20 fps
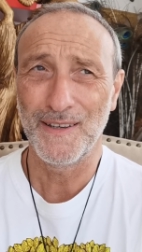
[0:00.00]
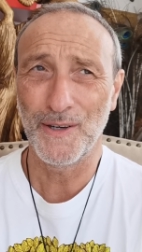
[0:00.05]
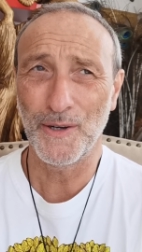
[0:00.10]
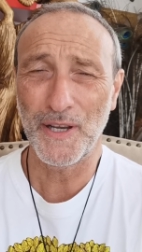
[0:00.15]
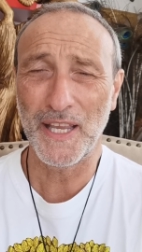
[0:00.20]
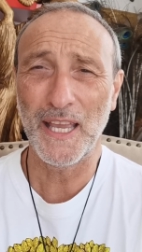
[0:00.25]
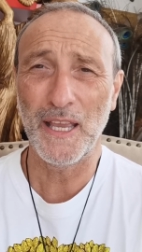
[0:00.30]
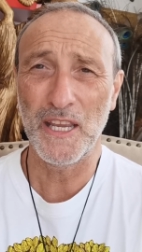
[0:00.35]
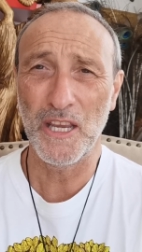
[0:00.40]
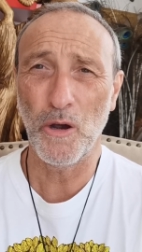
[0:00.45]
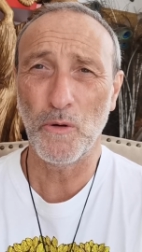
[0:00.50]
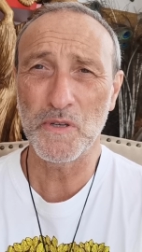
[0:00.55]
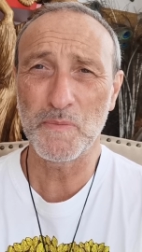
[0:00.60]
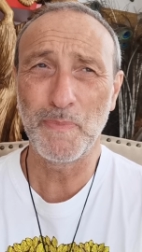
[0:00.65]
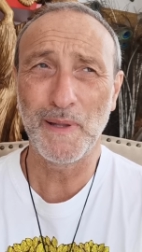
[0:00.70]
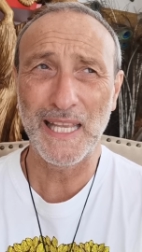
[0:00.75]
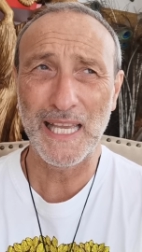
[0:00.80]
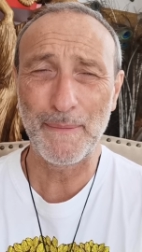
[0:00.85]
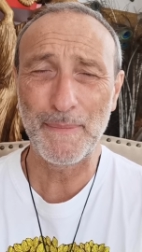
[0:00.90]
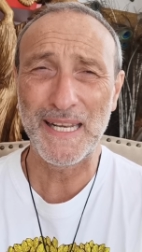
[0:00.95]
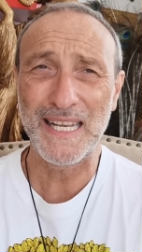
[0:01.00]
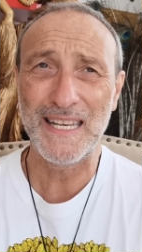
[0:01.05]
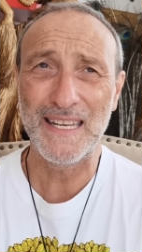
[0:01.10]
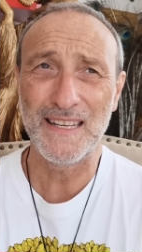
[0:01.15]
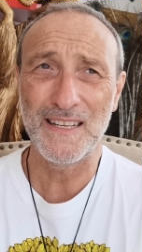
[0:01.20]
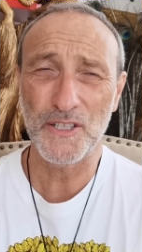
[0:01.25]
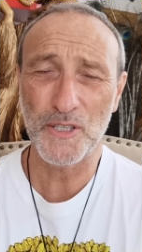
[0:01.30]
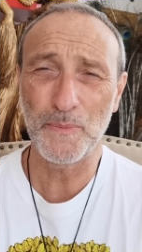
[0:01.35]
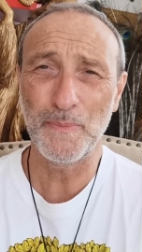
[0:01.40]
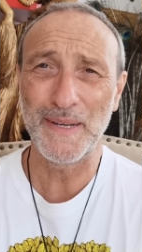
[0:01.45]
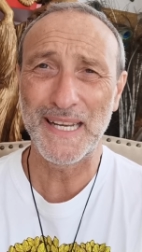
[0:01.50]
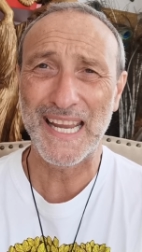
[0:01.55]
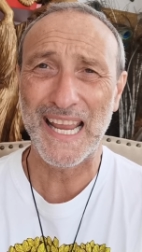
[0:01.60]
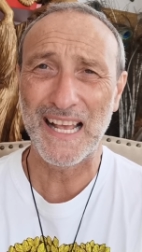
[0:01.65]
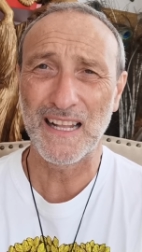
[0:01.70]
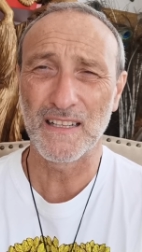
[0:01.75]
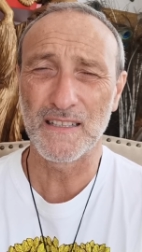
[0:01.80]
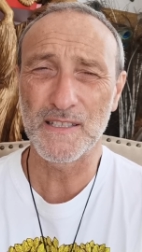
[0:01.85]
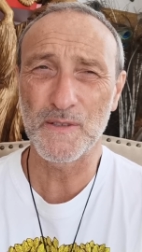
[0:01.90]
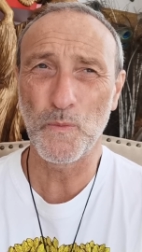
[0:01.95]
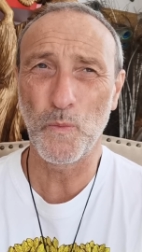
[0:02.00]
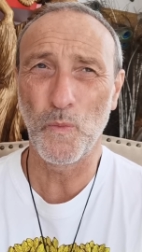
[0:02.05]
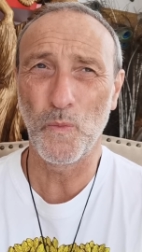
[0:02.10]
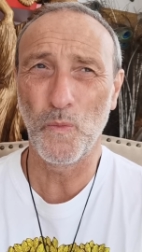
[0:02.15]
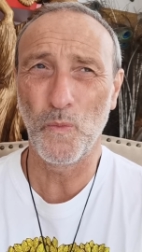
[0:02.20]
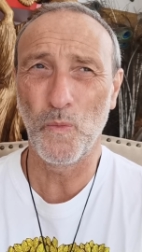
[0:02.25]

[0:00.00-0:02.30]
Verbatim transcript: Okay, you're always blaming somebody else.